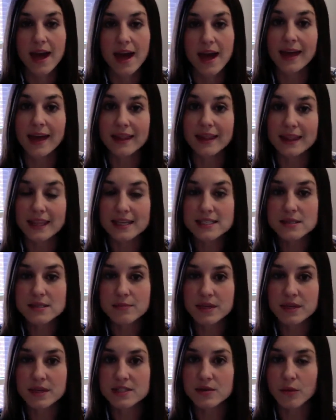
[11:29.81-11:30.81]
And this
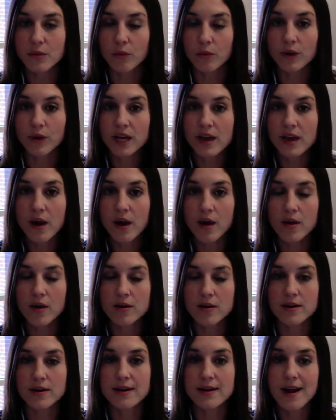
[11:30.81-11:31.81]
means we are
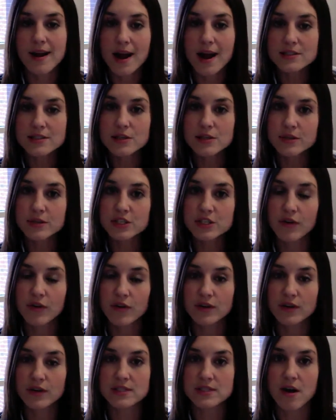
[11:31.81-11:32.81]
not so much
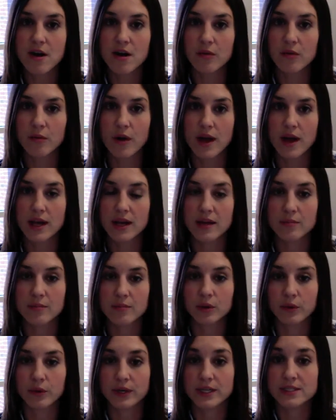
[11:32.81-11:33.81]
focused on what
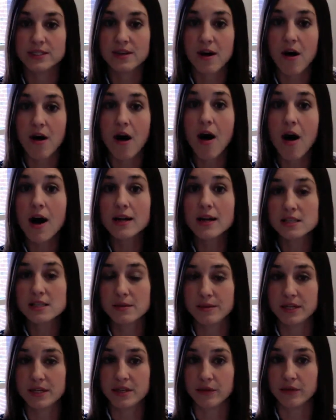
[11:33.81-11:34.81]
employees ought to
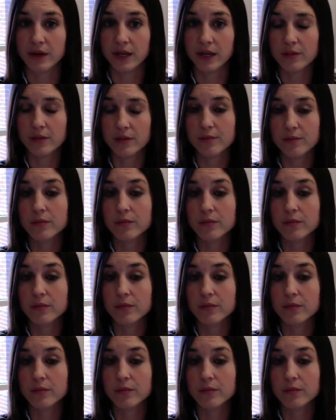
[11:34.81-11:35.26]
be doing,